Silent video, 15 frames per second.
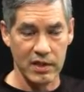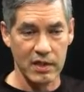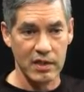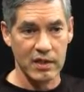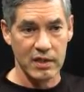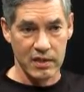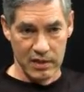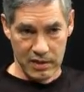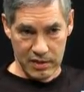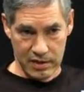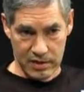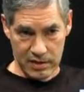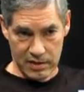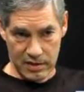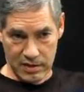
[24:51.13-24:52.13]
Do you think
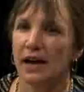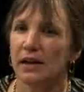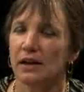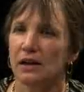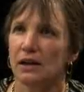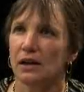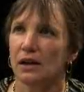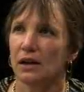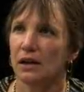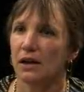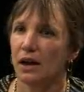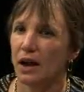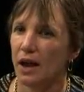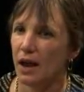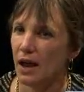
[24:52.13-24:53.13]
that
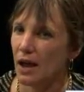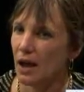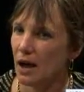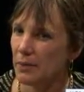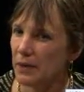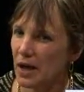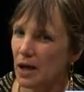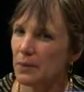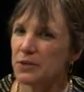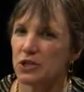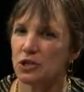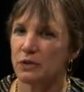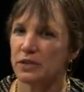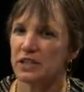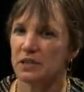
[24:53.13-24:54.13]
helps
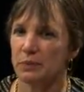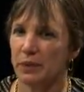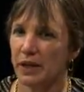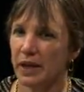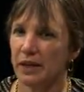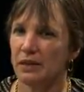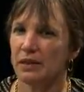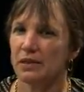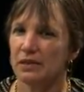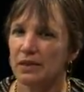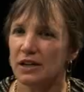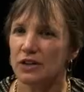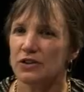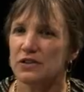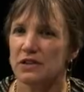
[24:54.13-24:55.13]
to explain
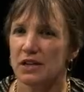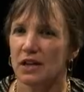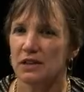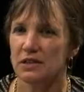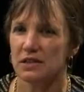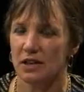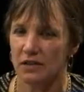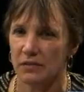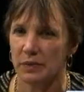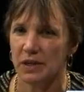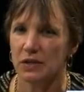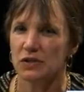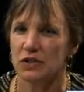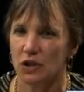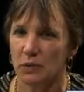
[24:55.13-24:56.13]
their sense of being
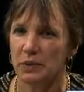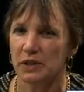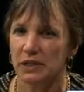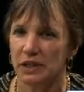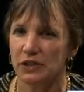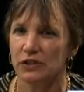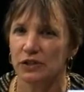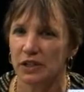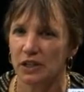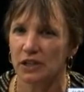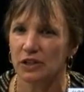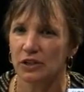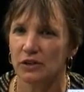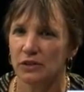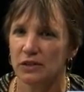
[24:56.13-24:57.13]
so beleaguered
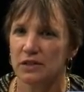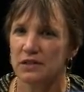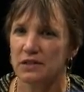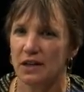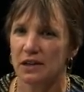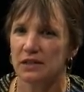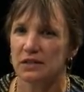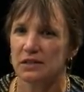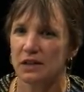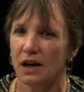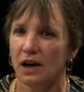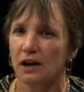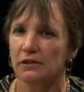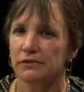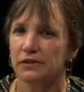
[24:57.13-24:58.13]
here, the sense
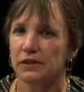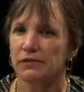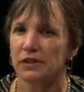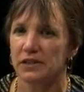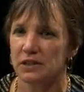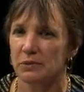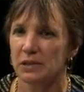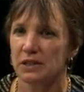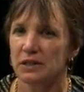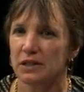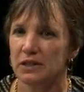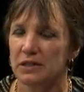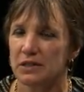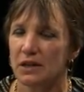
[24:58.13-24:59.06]
of the fundamentalists?